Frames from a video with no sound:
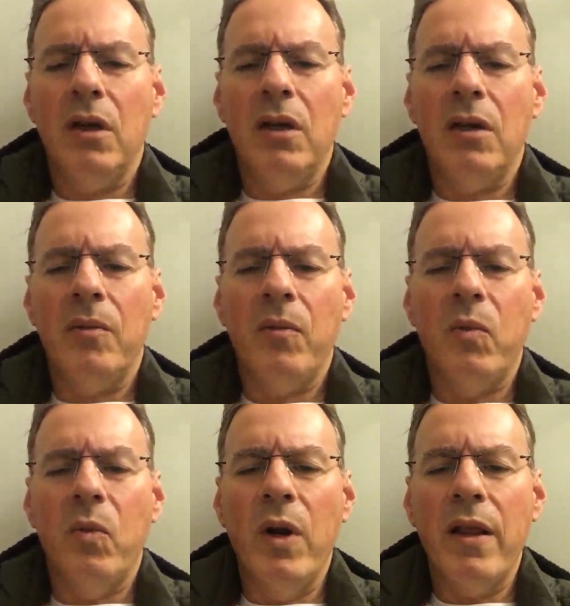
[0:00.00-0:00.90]

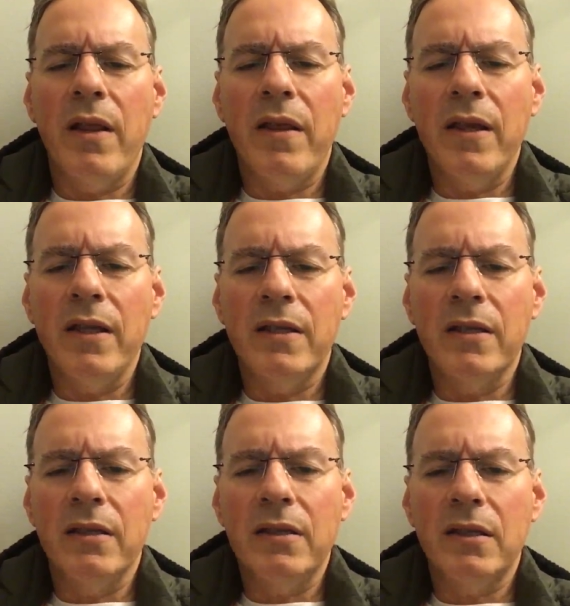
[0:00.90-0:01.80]
One of the things
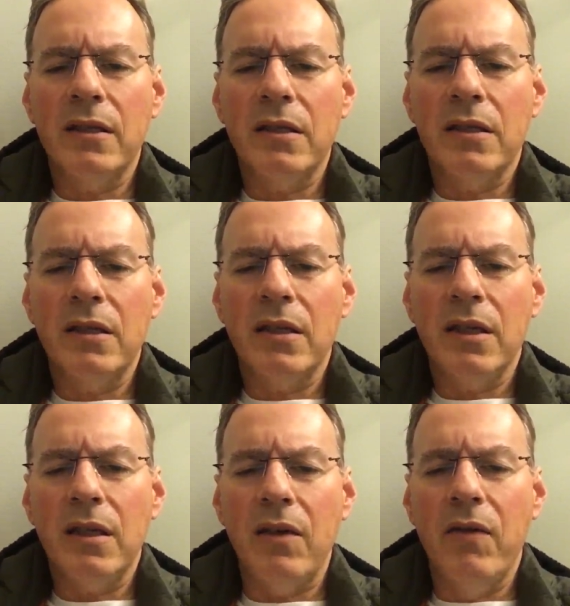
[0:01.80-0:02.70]
is
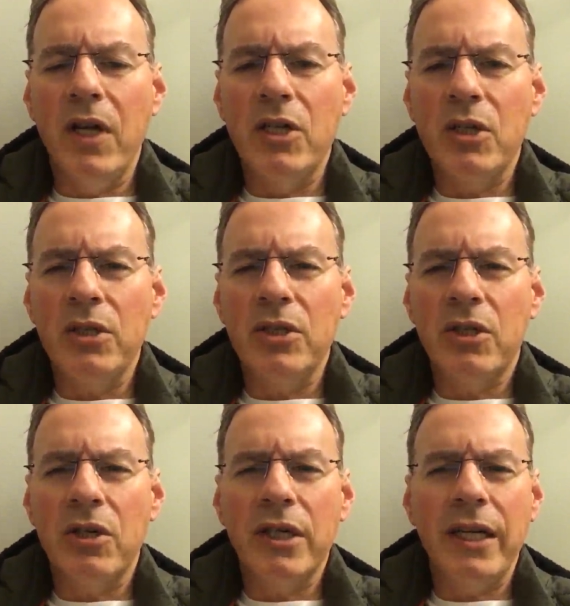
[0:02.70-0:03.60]
eventually
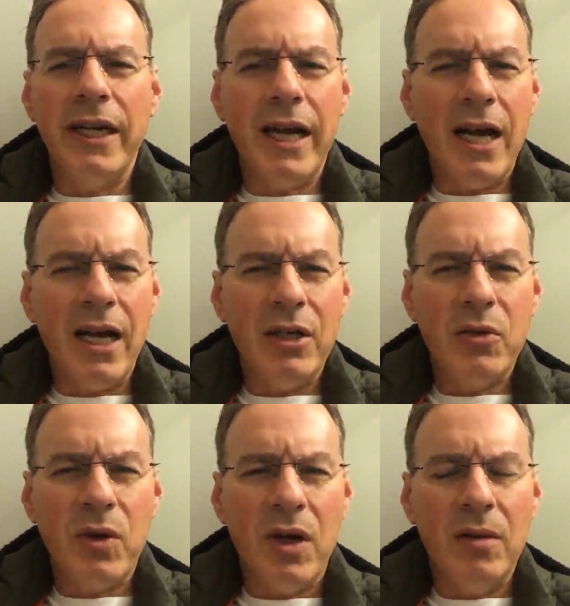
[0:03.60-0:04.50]
starting an
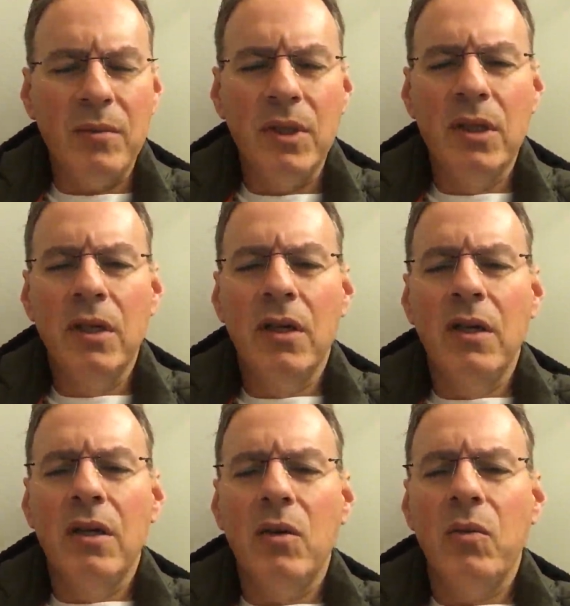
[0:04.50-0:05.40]
ashram,
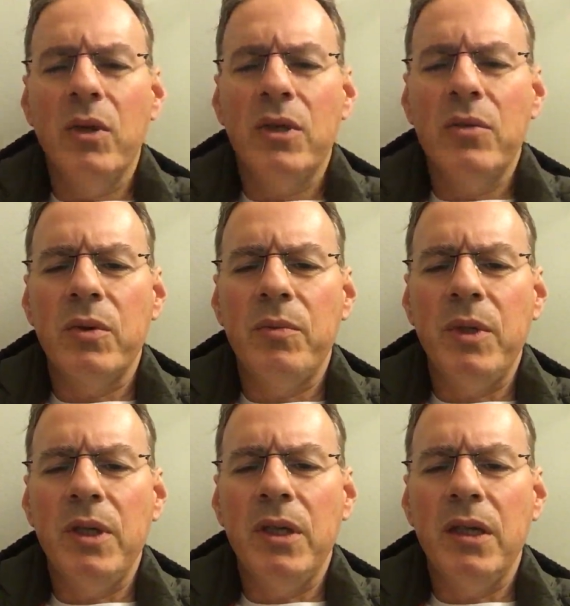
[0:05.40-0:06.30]
which would
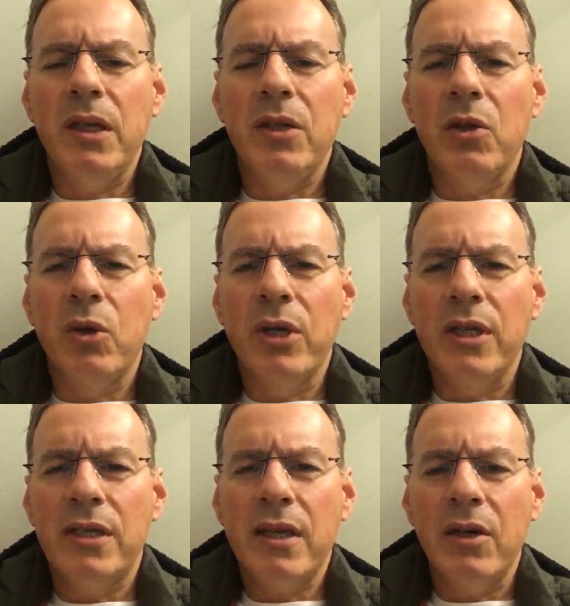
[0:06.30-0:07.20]
be a
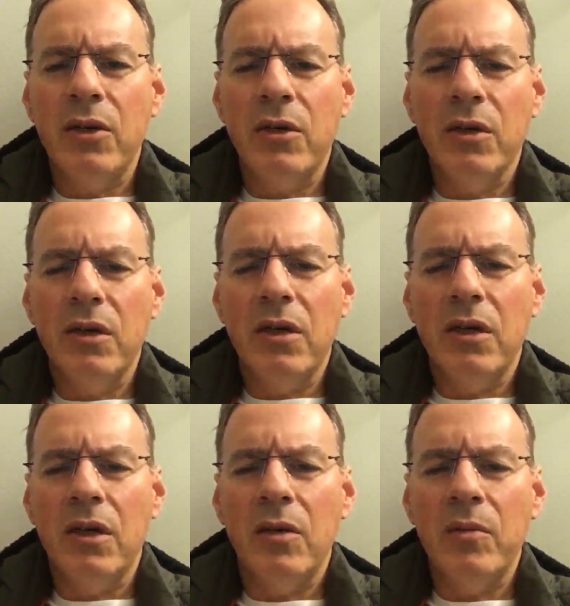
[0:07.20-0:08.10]
learning center.
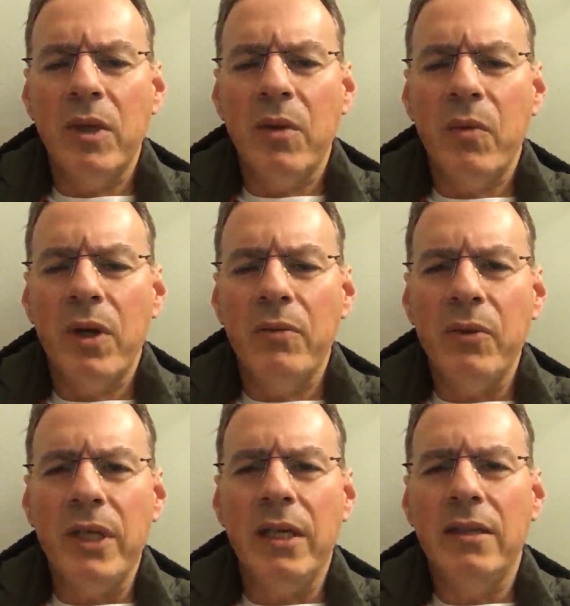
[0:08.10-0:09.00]
And
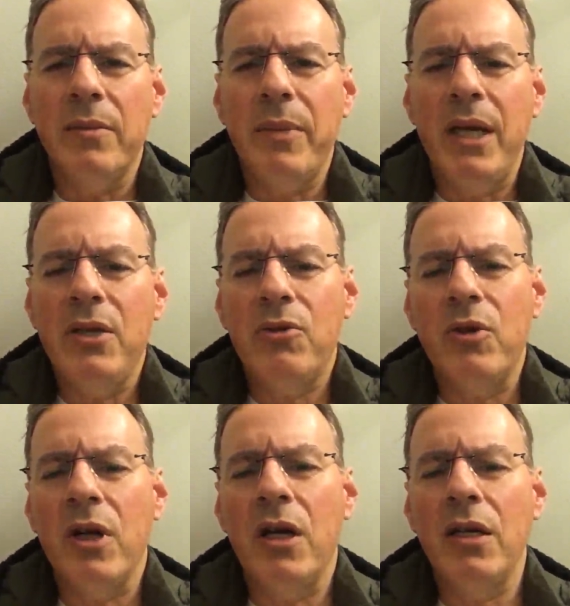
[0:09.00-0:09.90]
when we get to
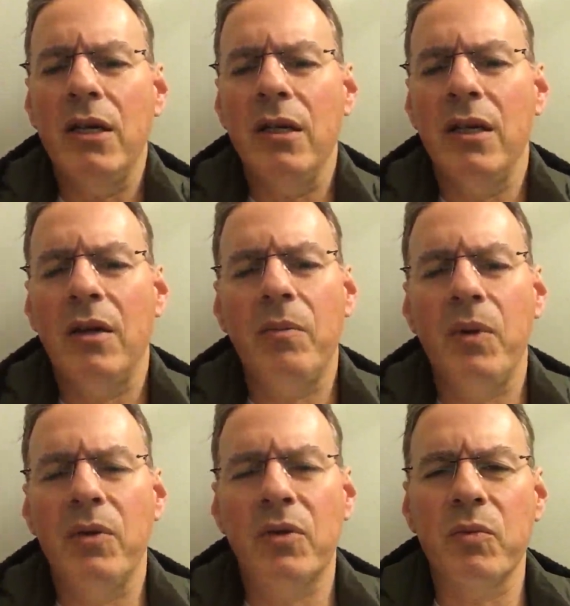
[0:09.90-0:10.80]
Patreon, and I'll
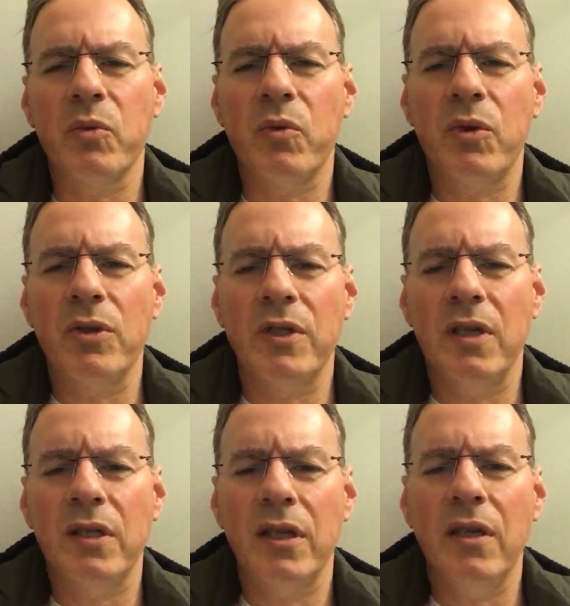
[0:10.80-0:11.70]
put some rewards
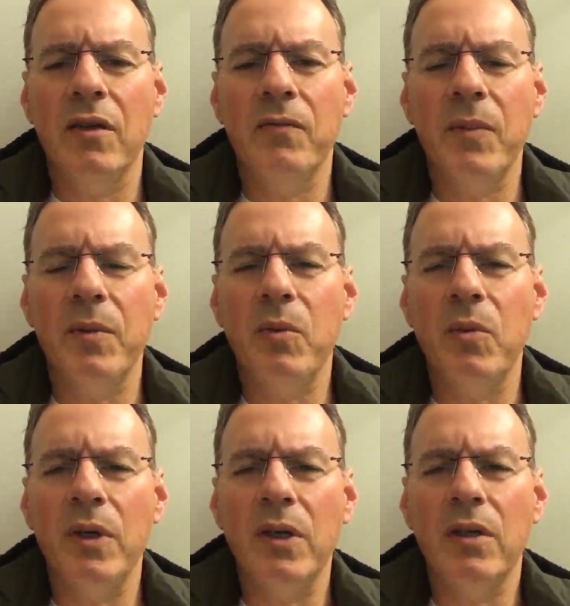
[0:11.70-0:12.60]
out there if
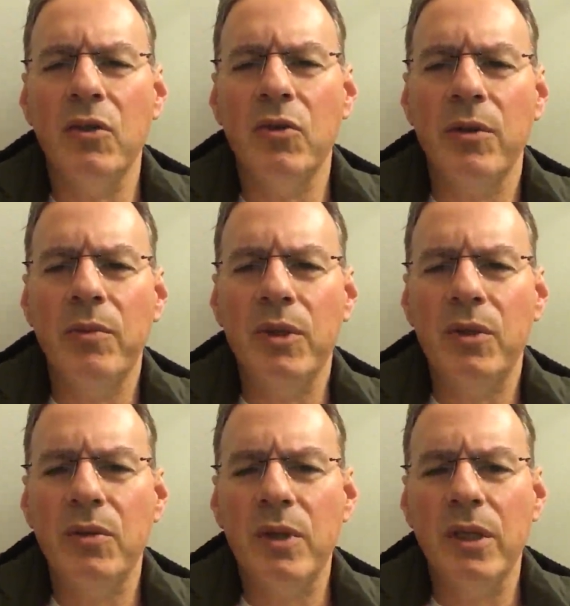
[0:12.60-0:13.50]
people want to
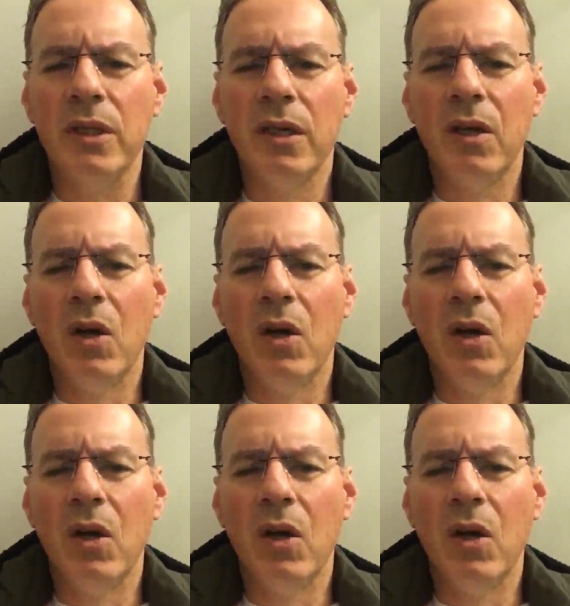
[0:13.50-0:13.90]
contribute to it.